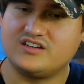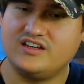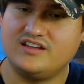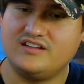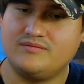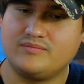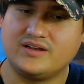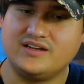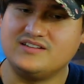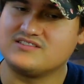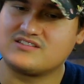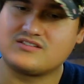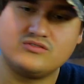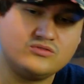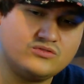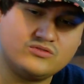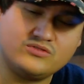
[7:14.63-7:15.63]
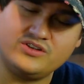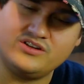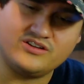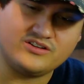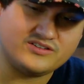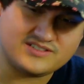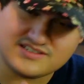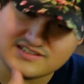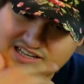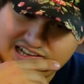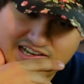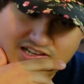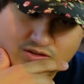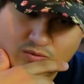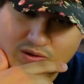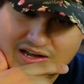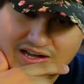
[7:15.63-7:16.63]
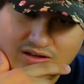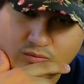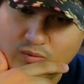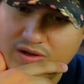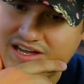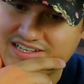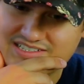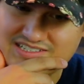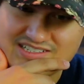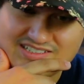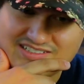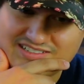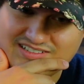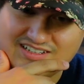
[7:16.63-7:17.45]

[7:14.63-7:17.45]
and But in school, you know, it's kind of the Wild West.